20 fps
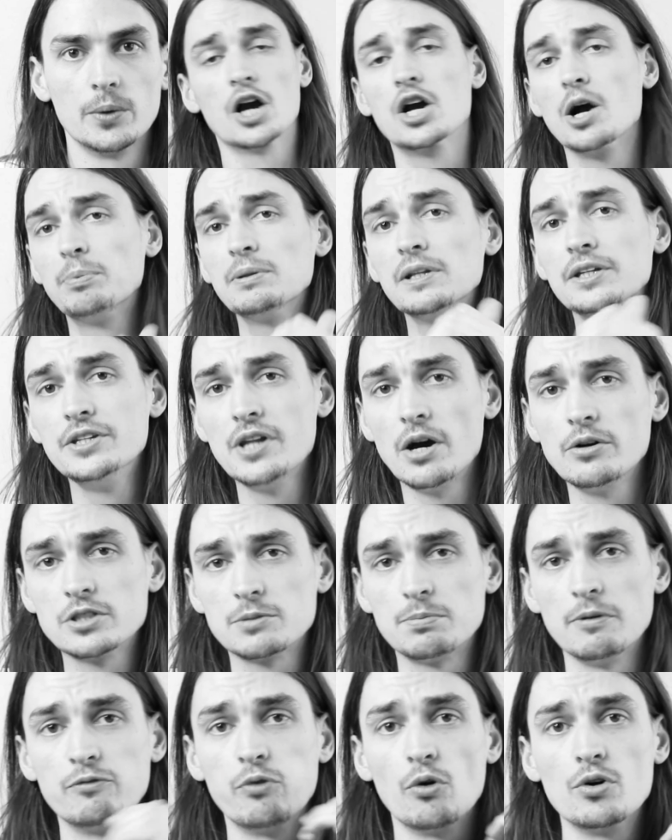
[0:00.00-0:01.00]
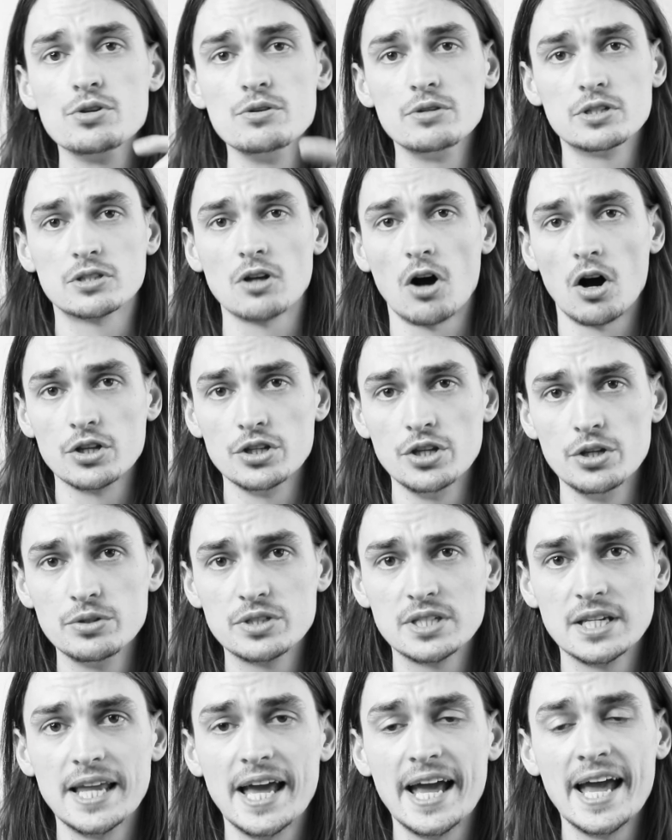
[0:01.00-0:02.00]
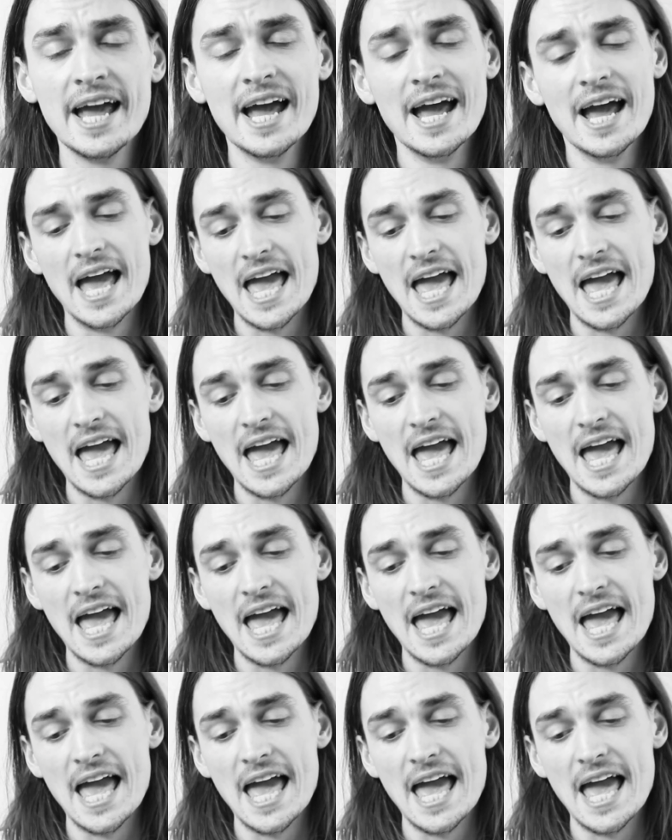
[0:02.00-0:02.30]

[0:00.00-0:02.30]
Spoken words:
A couple of notes before you start using it.